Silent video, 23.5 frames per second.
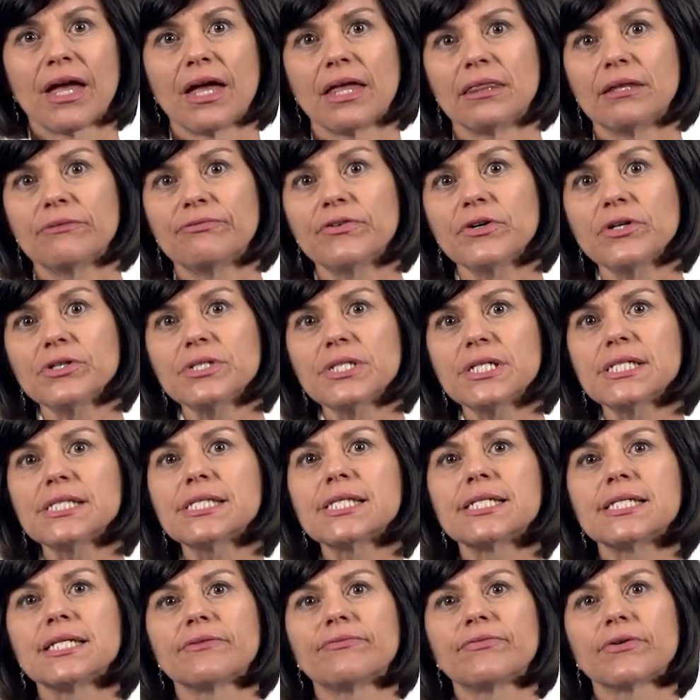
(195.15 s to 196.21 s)
The first is
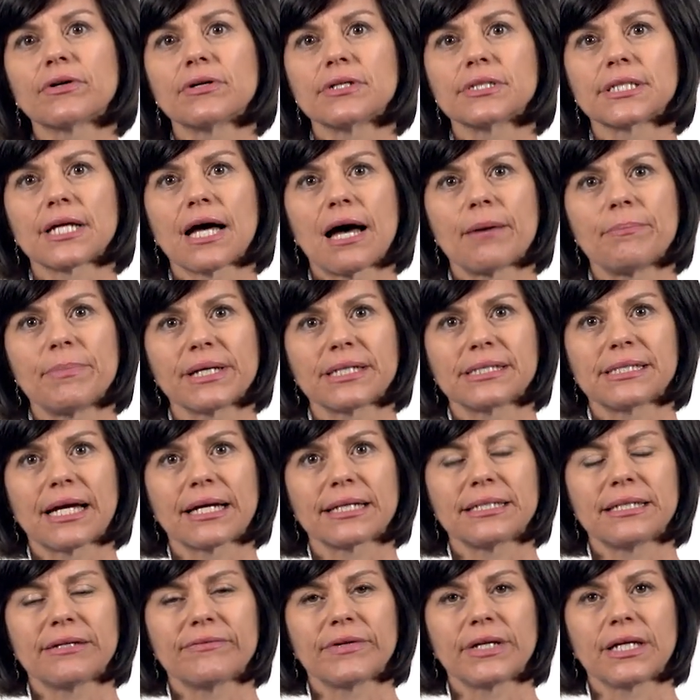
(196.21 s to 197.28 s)
the difficult topics
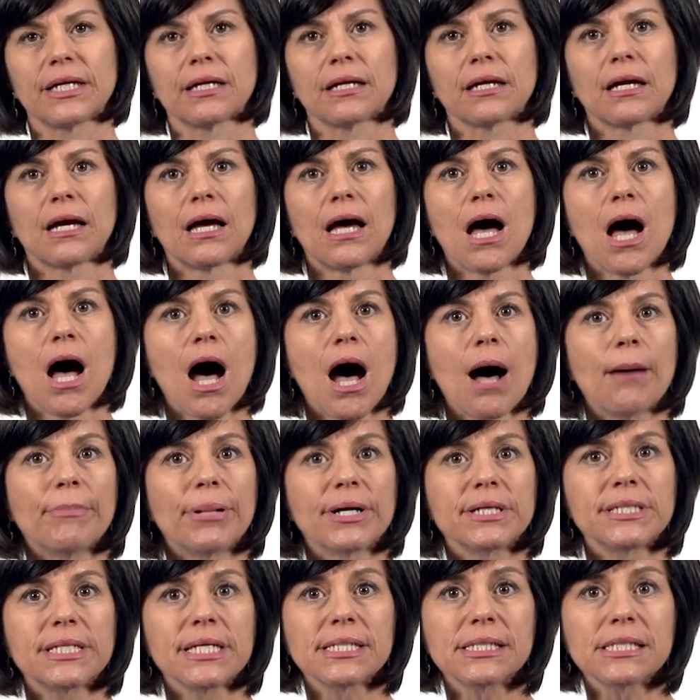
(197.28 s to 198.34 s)
activity.
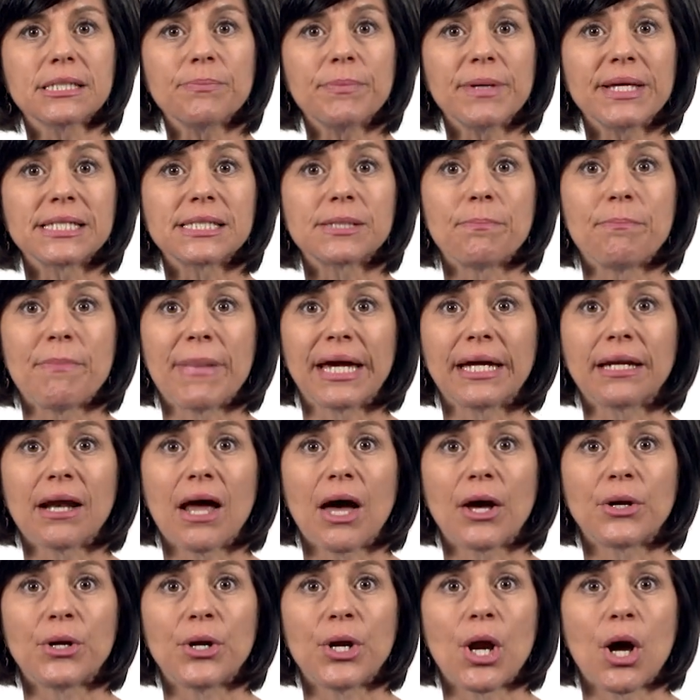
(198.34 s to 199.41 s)
Participants may
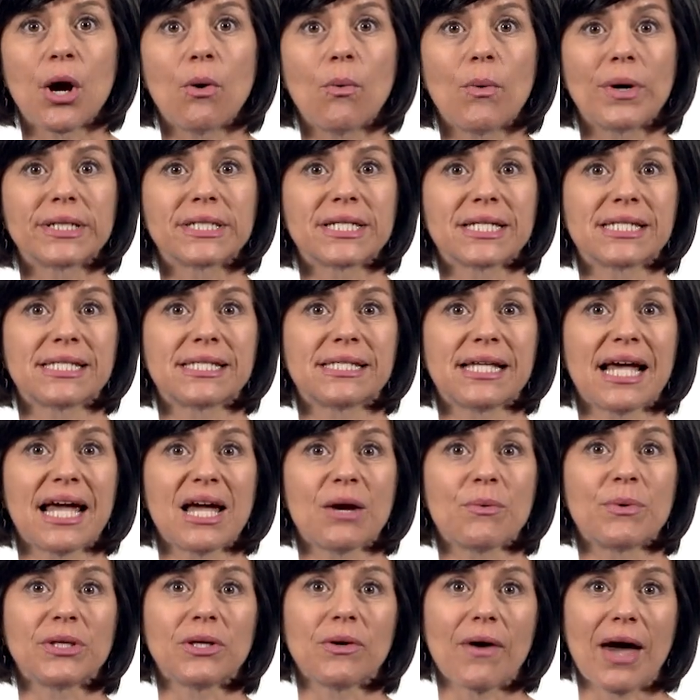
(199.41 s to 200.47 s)
not know what to say
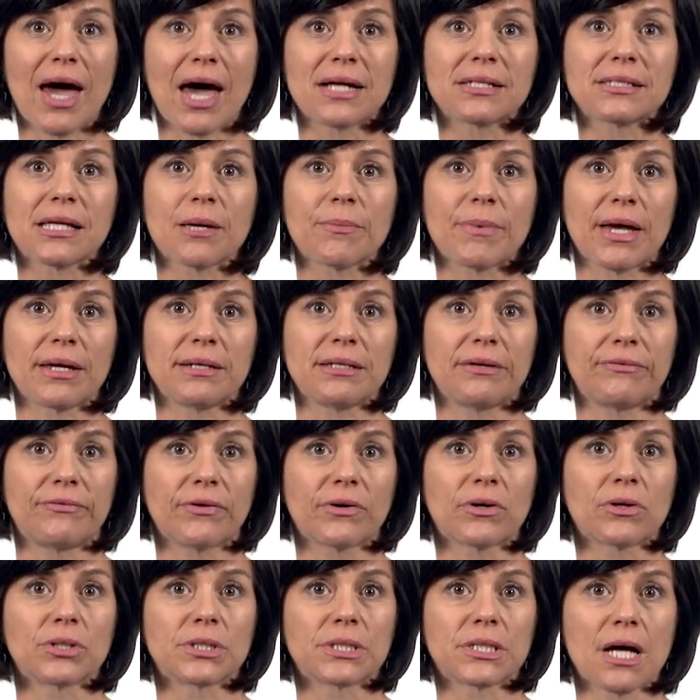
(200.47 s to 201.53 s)
when you ask about
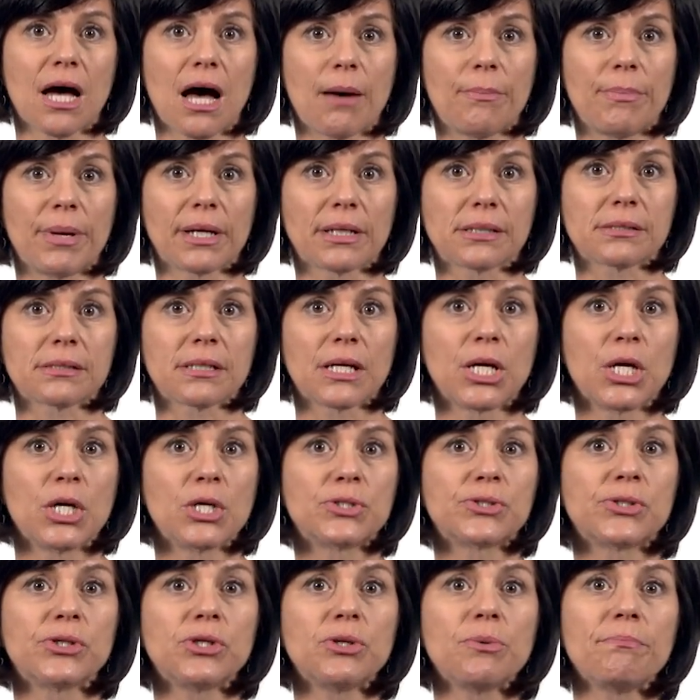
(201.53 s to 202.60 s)
difficult topics,
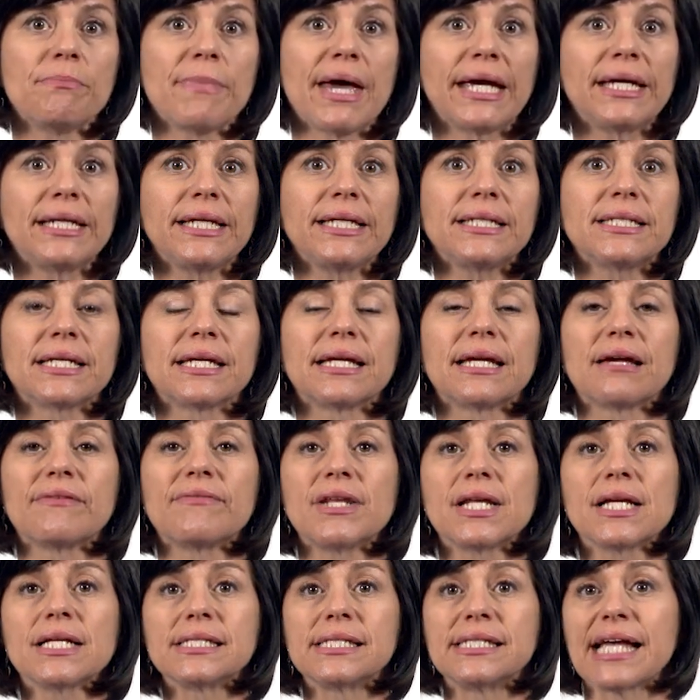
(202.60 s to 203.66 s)
so you may need to give an
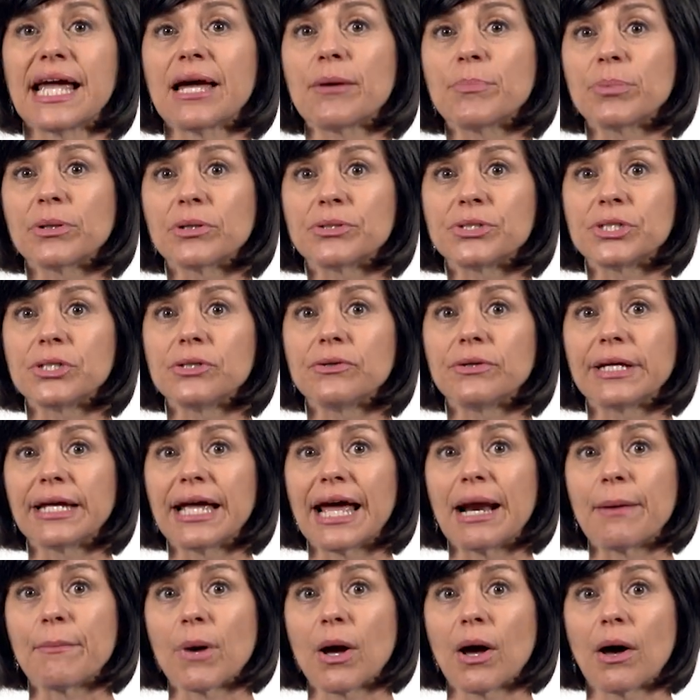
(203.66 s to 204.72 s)
example or 2 to get
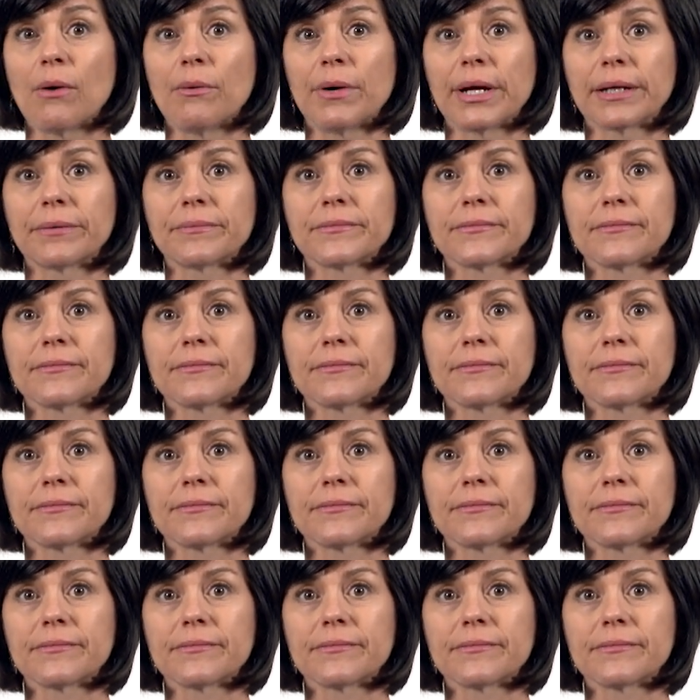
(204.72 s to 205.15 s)
them going.